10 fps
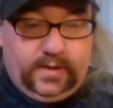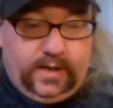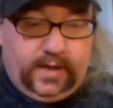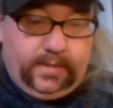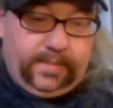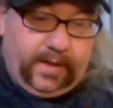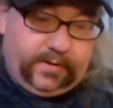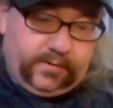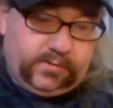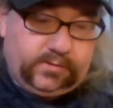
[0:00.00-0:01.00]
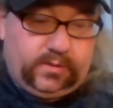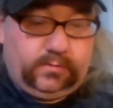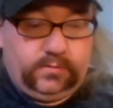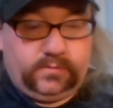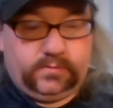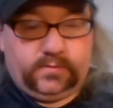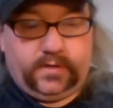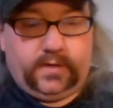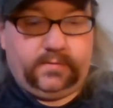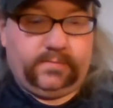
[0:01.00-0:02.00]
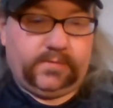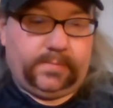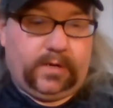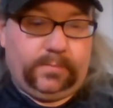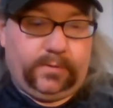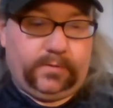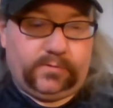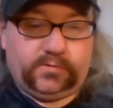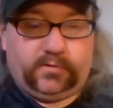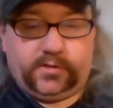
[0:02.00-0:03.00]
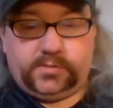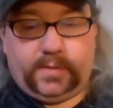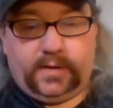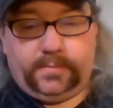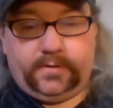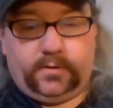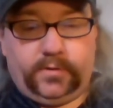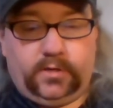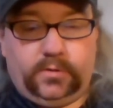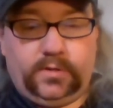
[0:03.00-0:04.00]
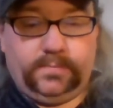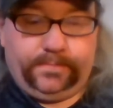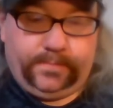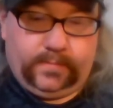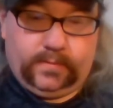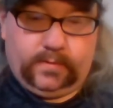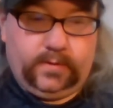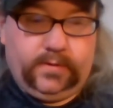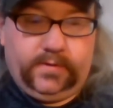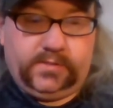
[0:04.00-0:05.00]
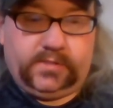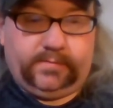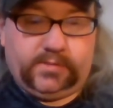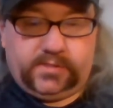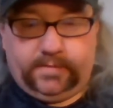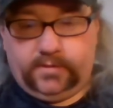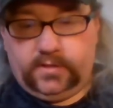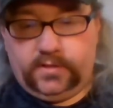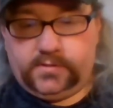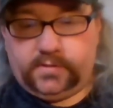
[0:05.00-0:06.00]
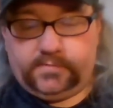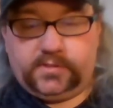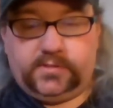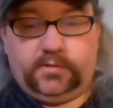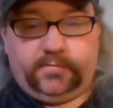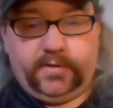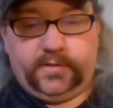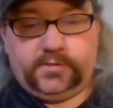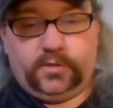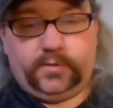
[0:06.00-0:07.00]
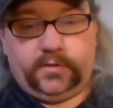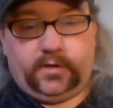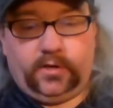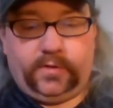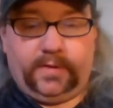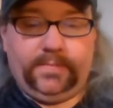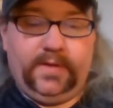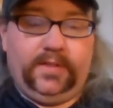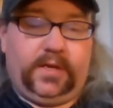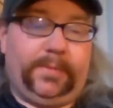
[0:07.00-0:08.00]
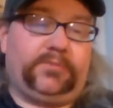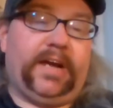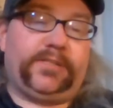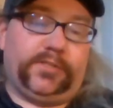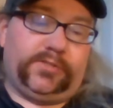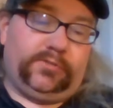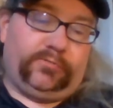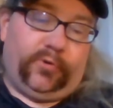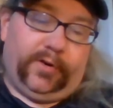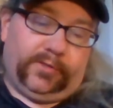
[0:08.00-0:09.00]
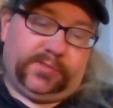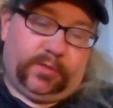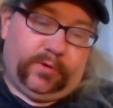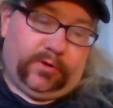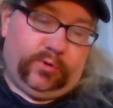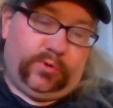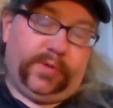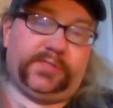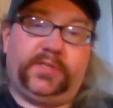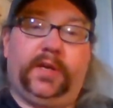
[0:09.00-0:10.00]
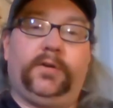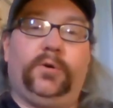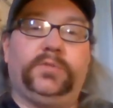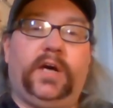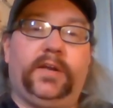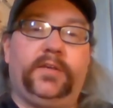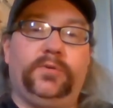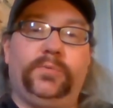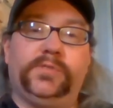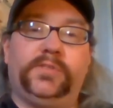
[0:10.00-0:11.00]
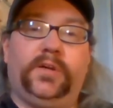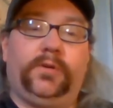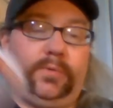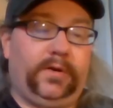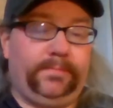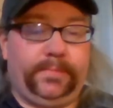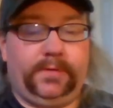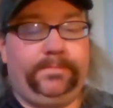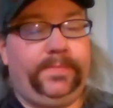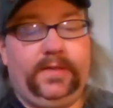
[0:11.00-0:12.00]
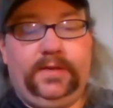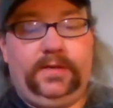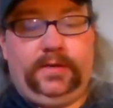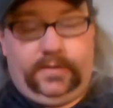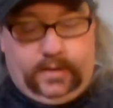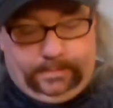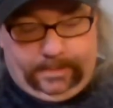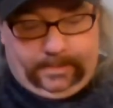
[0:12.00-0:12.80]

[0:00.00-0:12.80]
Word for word: And that is, oh, okay, somehow put those in the wrong spot, but there we go. 770, 763 needs to go into there. Okay. Coming attractions, Royals there with Oakwist and O'Donohue was the other one. But yeah.